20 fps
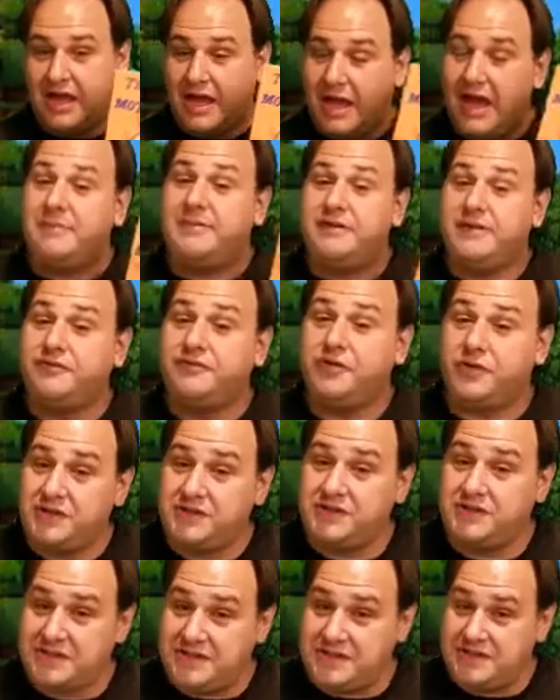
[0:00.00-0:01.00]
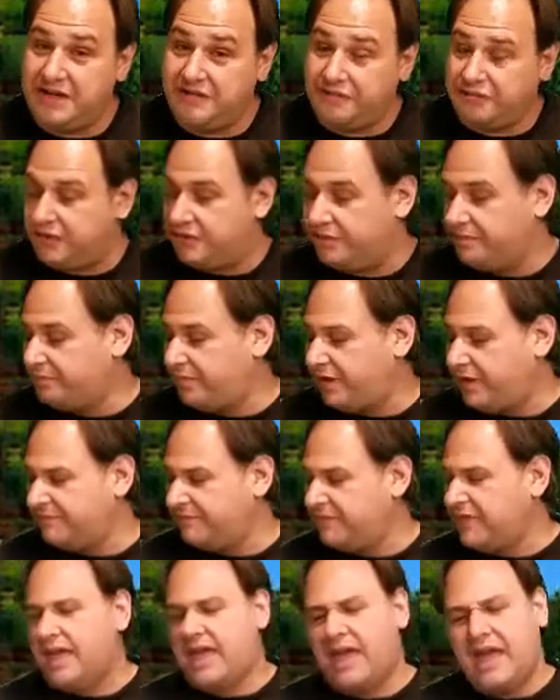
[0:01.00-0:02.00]
I mean, of course it's different, but
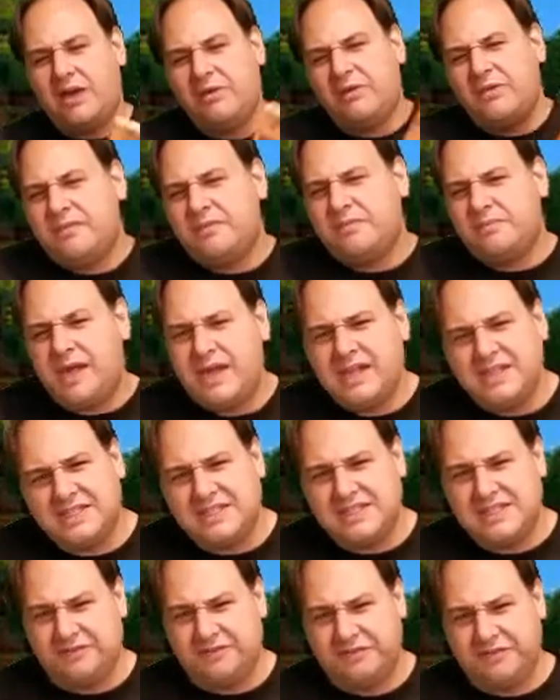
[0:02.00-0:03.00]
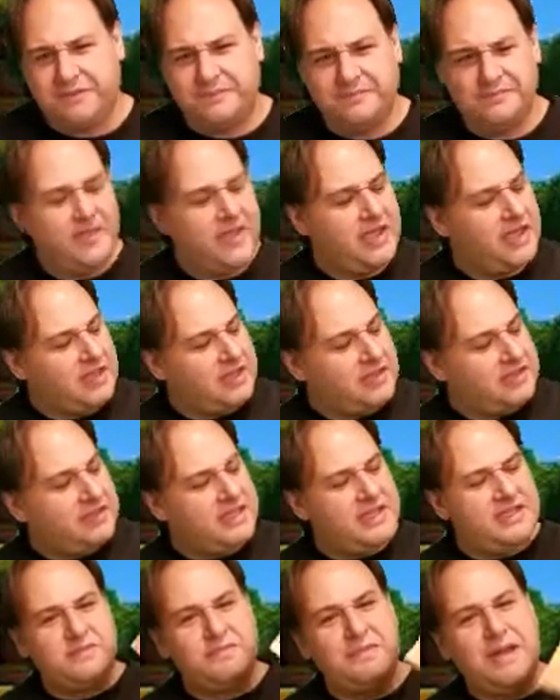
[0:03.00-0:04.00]
how are the mice different?
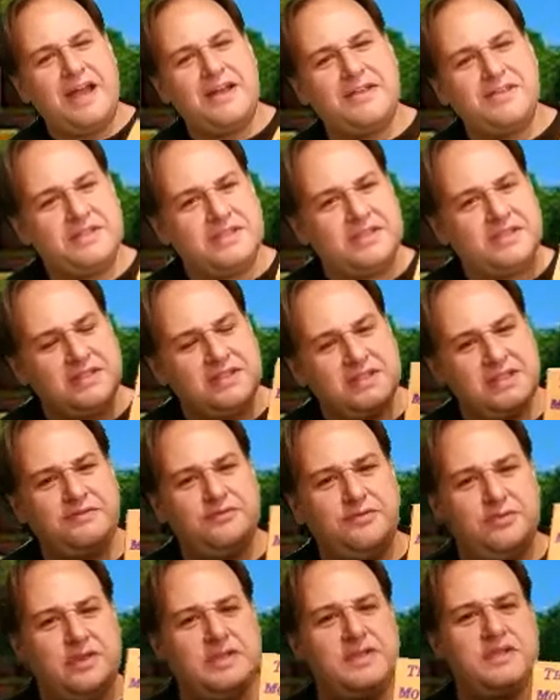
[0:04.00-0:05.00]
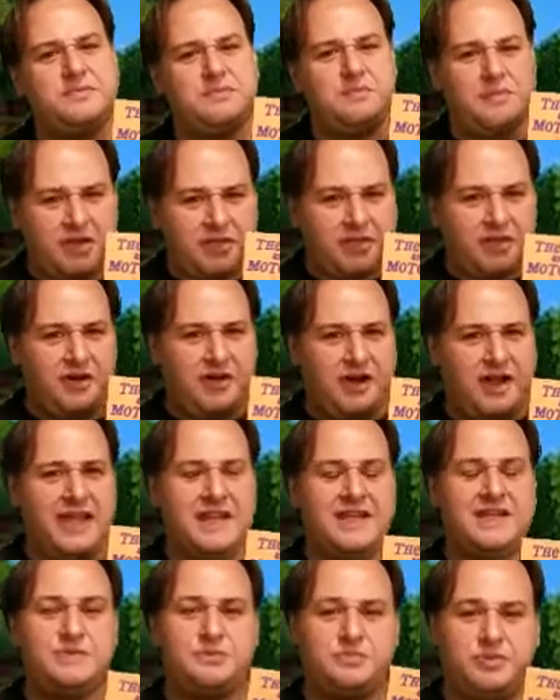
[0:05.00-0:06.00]
This mouse lived with his mother
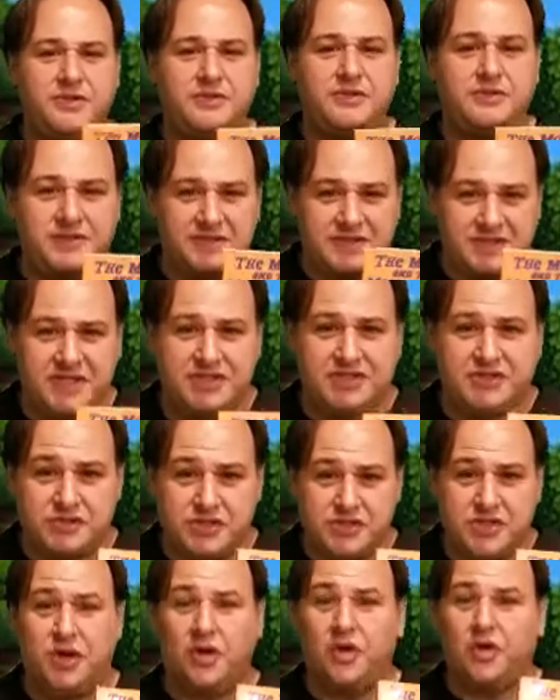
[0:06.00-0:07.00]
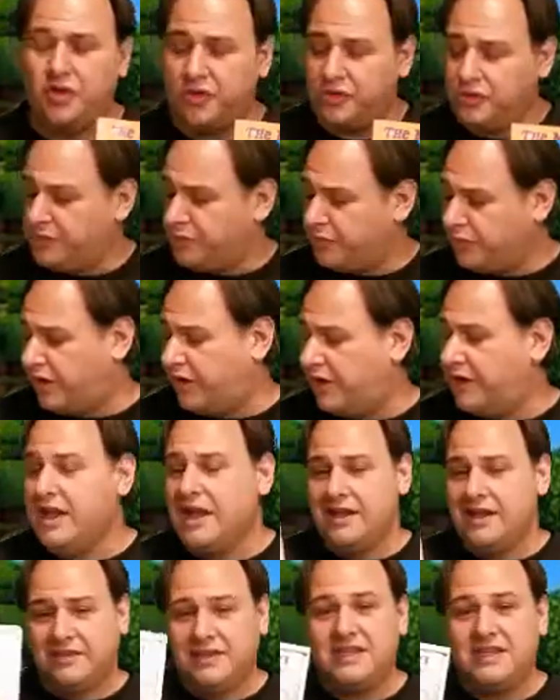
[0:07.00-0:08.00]
and his brothers and sisters in a hole in the wall.
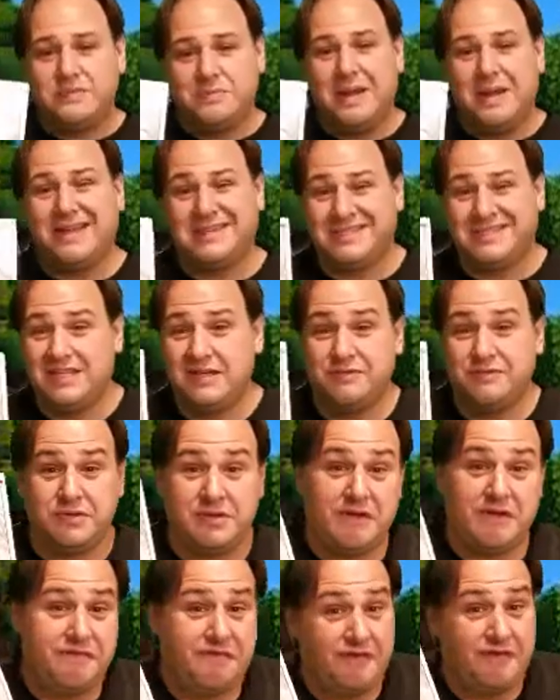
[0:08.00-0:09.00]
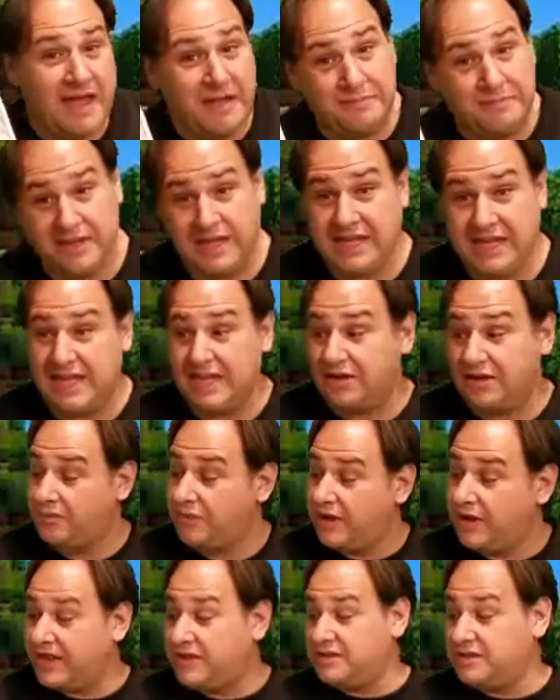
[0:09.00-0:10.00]
This mouse lives with a family in a
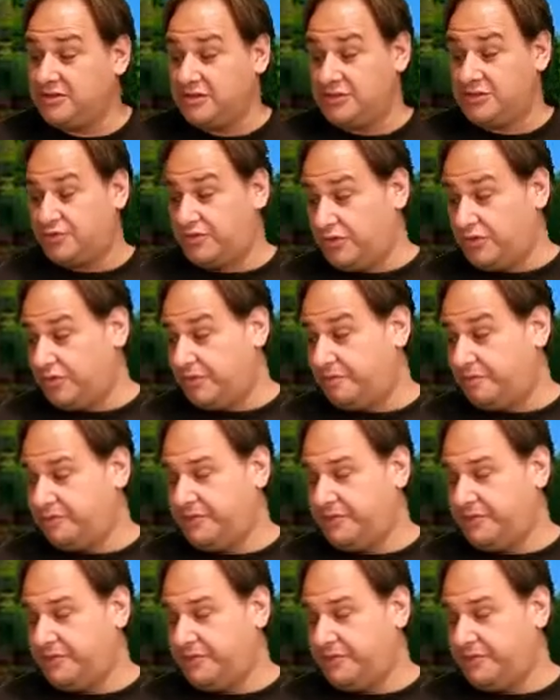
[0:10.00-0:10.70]
regular room.